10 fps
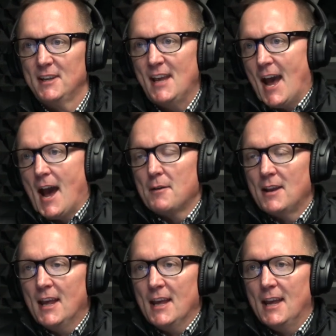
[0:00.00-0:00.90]
But yeah, I,
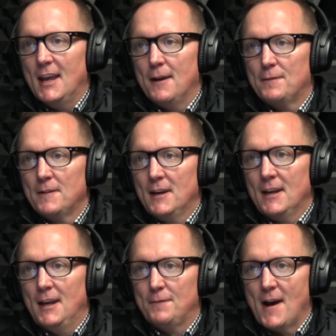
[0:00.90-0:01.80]
if
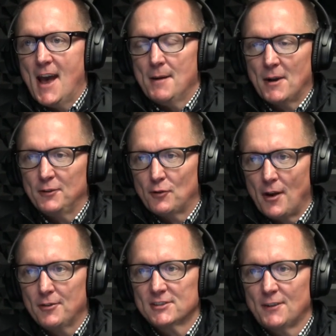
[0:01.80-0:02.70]
if I had my
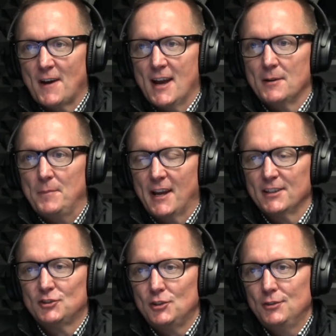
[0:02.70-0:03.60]
druthers, if I had to pick
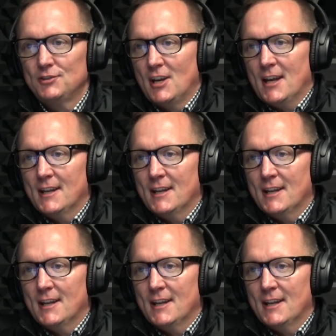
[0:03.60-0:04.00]
and choose,